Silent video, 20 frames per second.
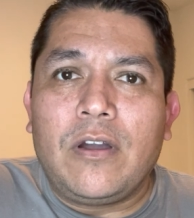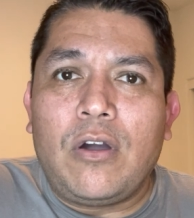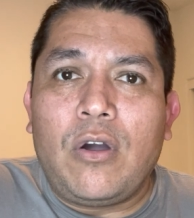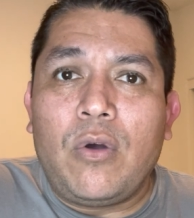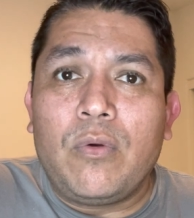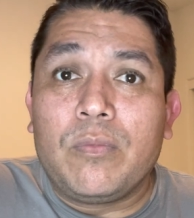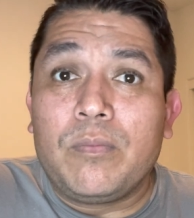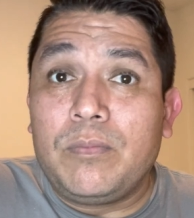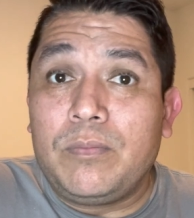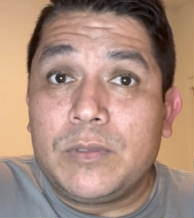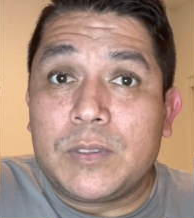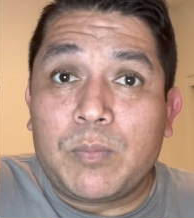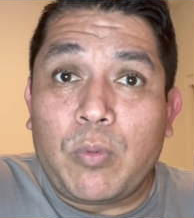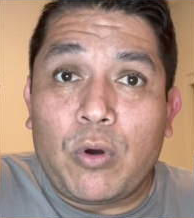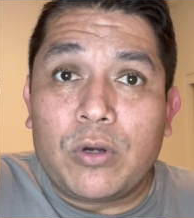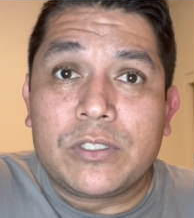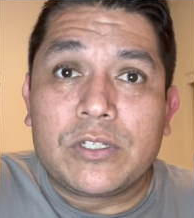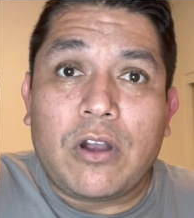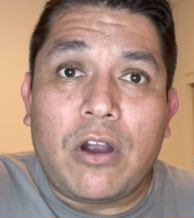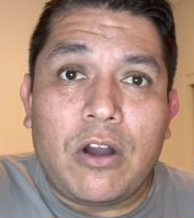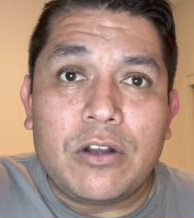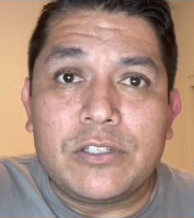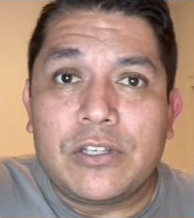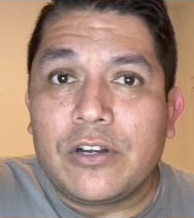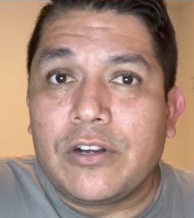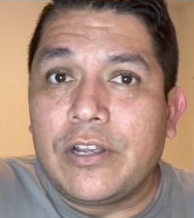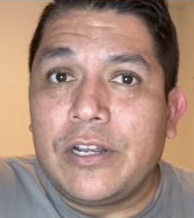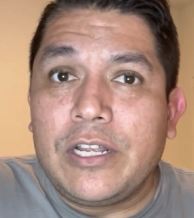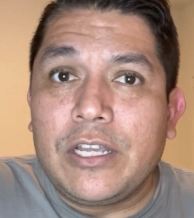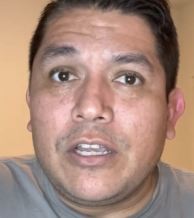oh, sports cards
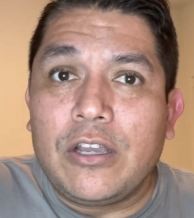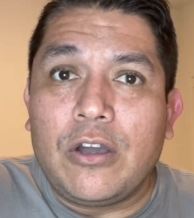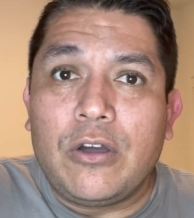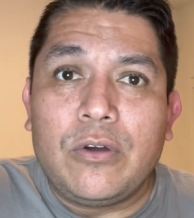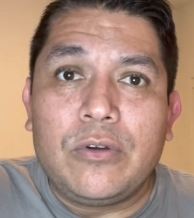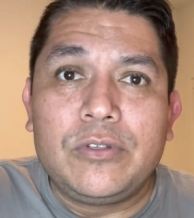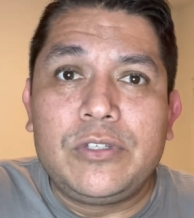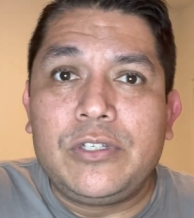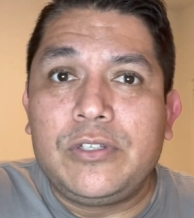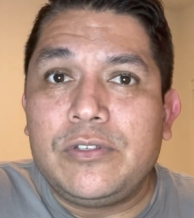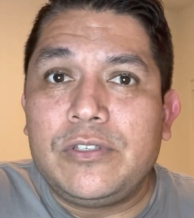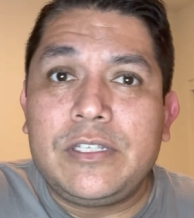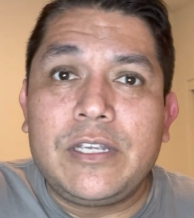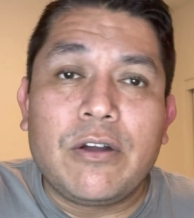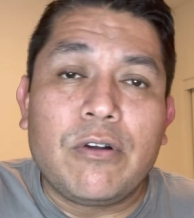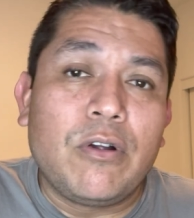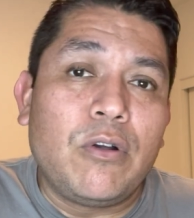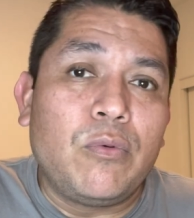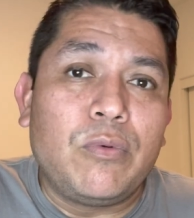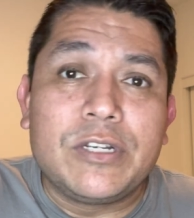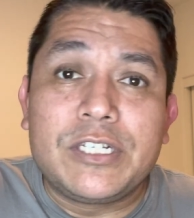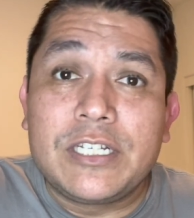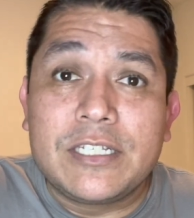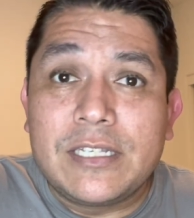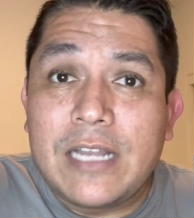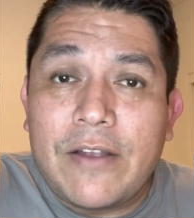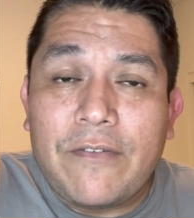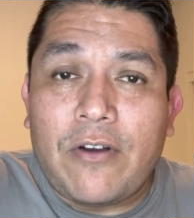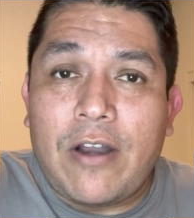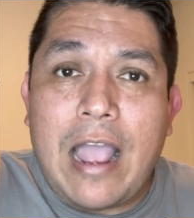are going to go to zero, which has
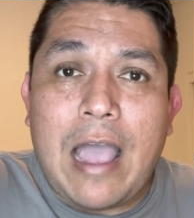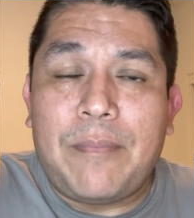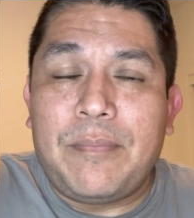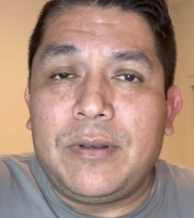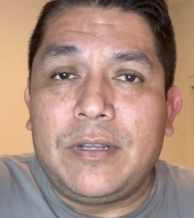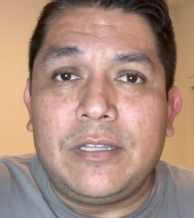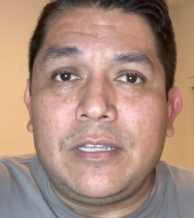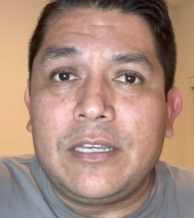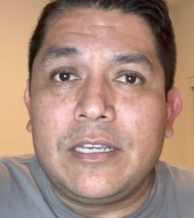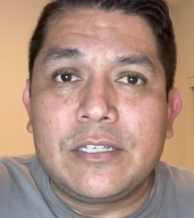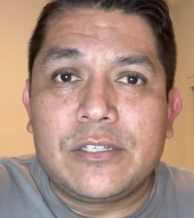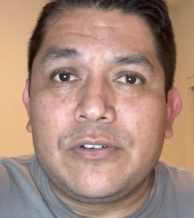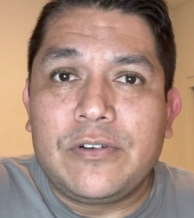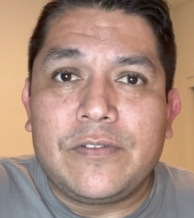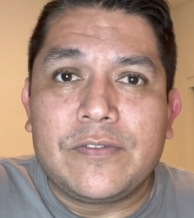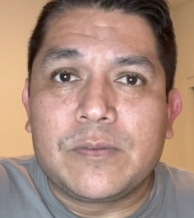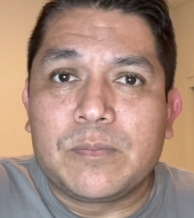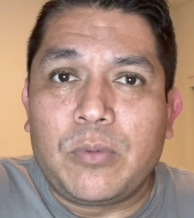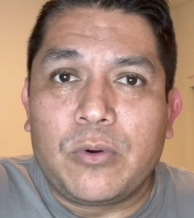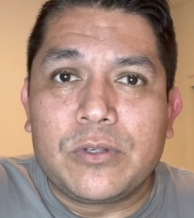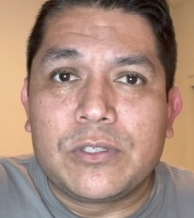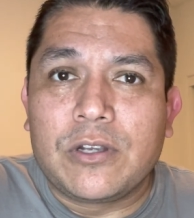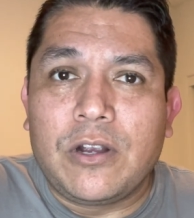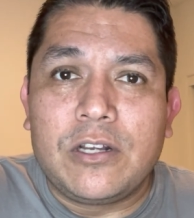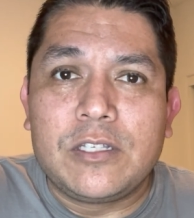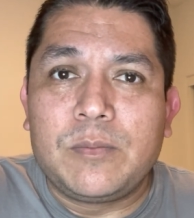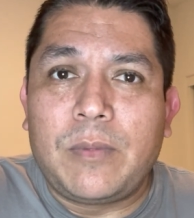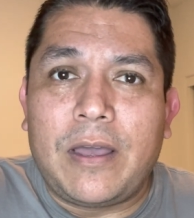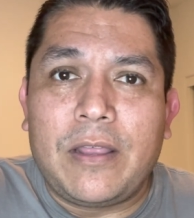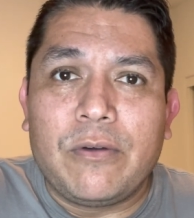never happened in the history of sports
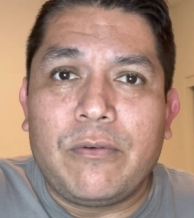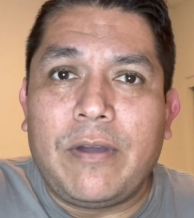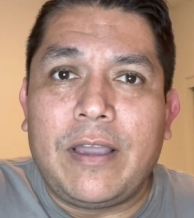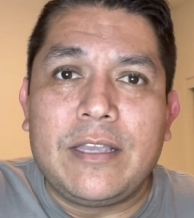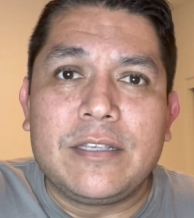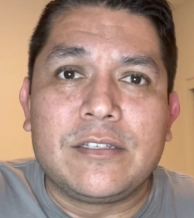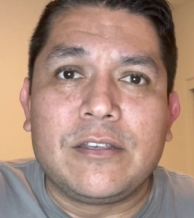cards, by the way.